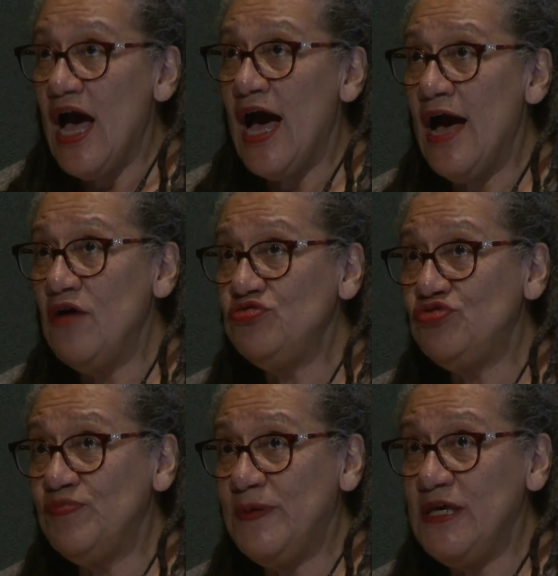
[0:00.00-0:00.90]
How
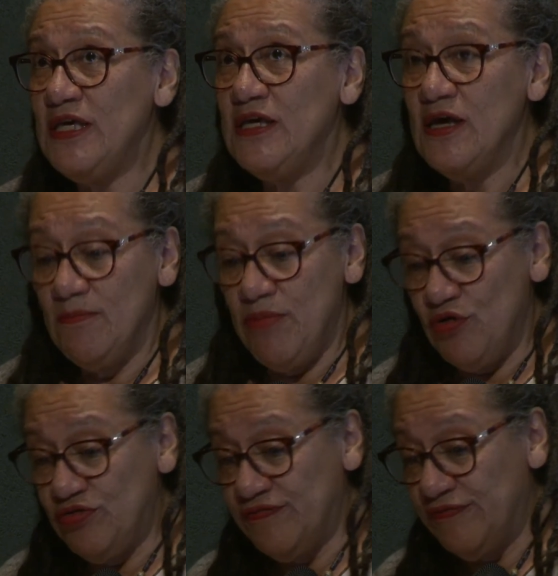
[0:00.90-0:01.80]
to be
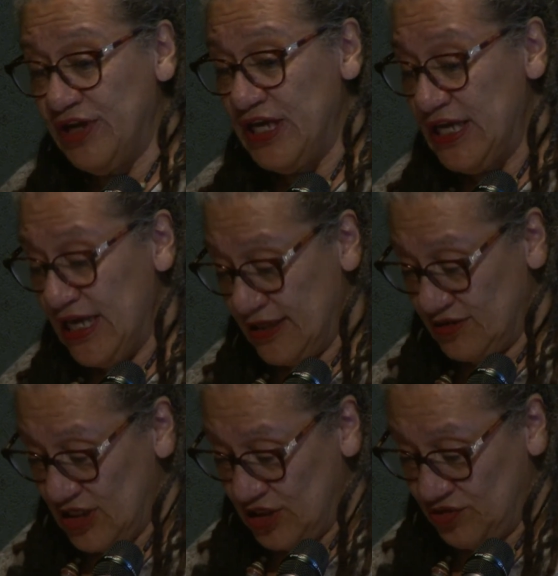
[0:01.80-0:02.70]
both free and
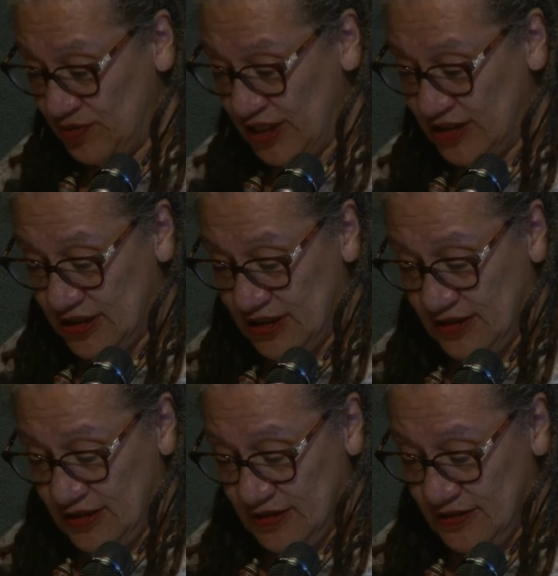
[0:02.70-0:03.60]
situated,
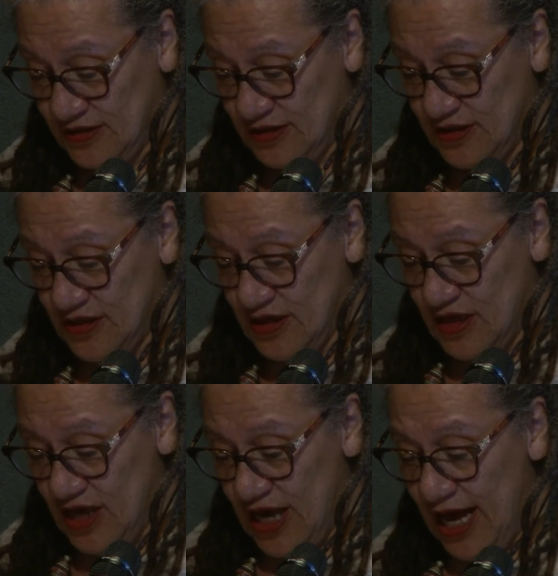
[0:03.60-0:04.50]

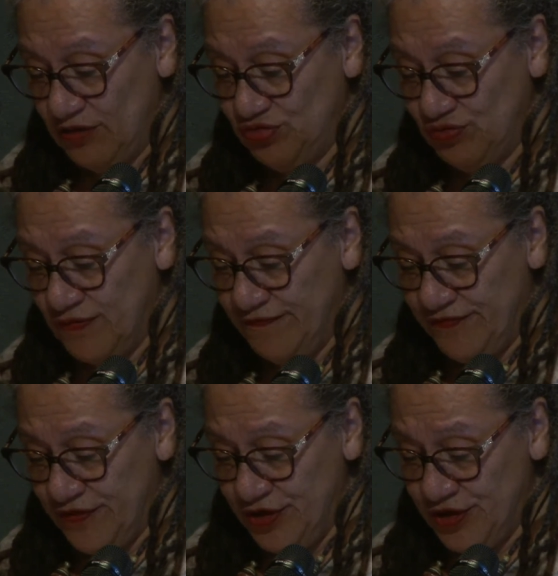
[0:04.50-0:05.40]
how to
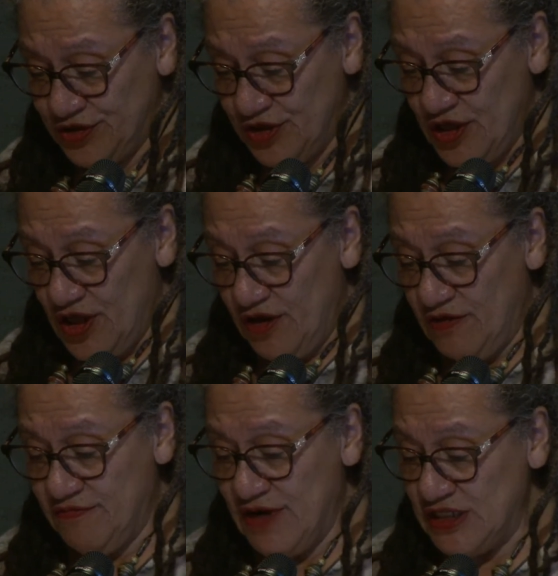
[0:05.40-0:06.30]
convert
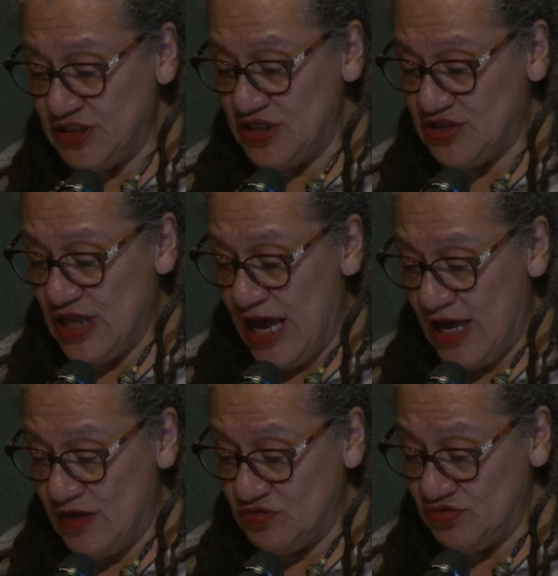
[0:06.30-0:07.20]
a racist
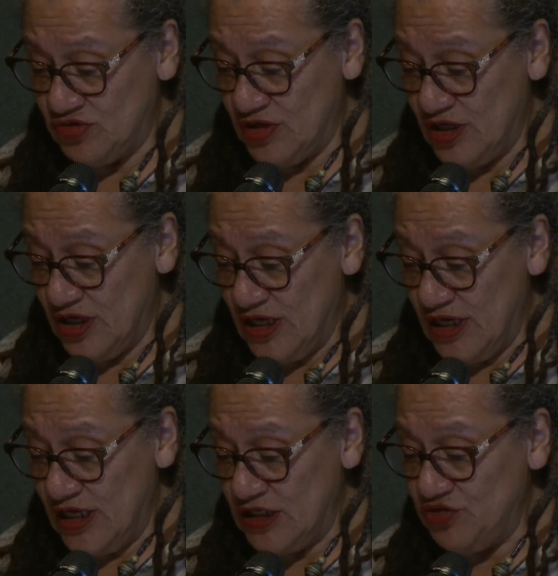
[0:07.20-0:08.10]
house
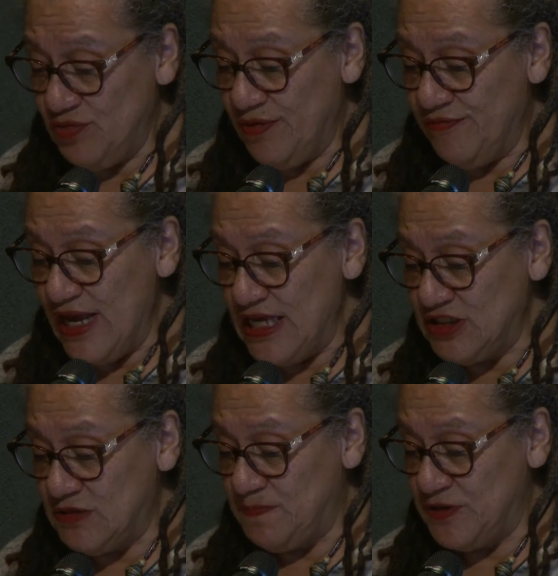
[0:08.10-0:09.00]
into a
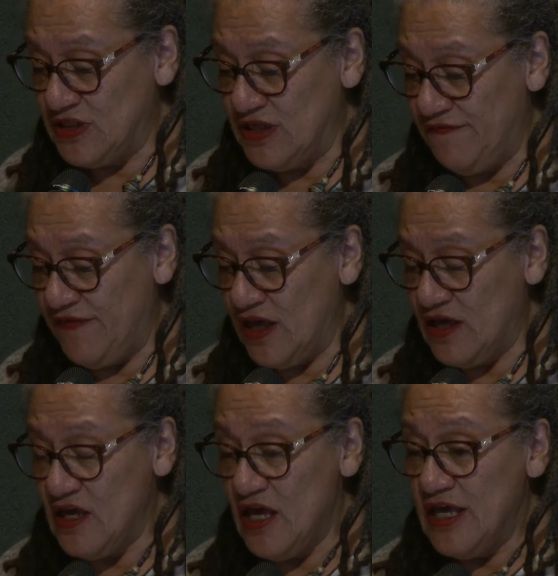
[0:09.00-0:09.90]

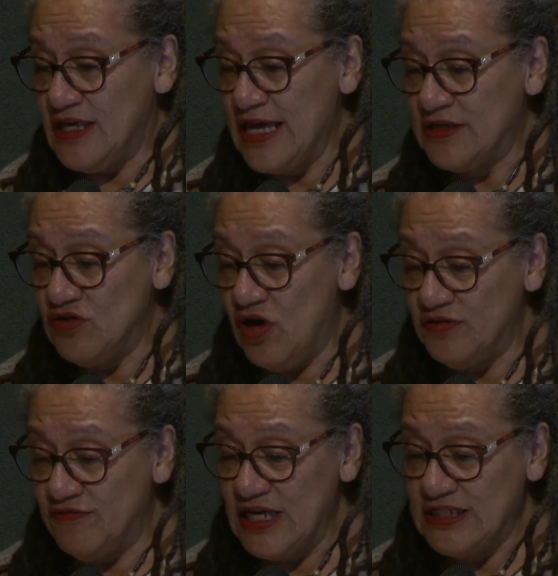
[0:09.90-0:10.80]
race-specific yet
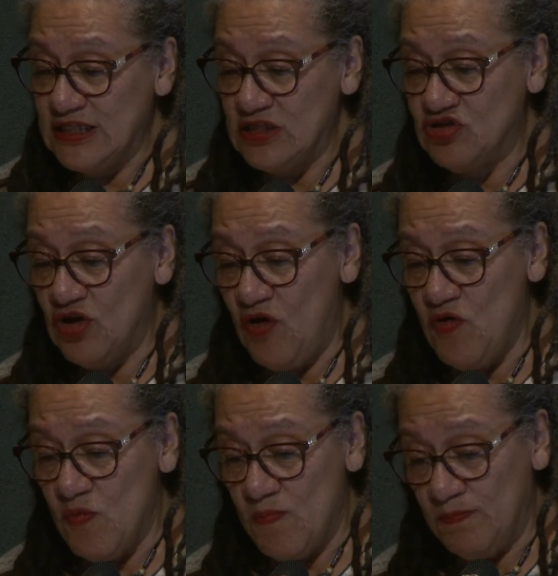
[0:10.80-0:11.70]
non-racist
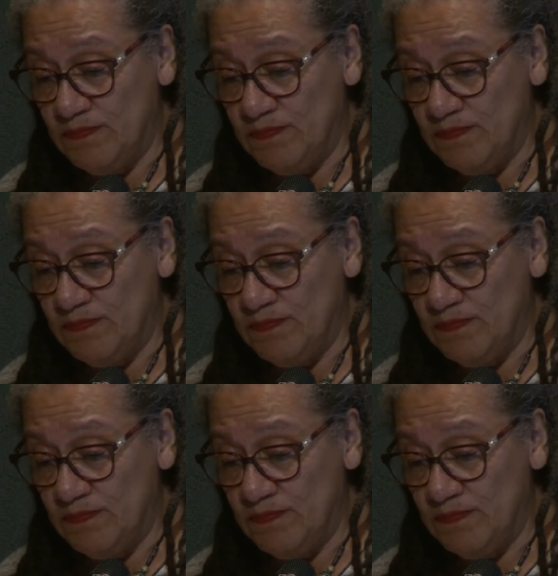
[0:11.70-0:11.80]
home,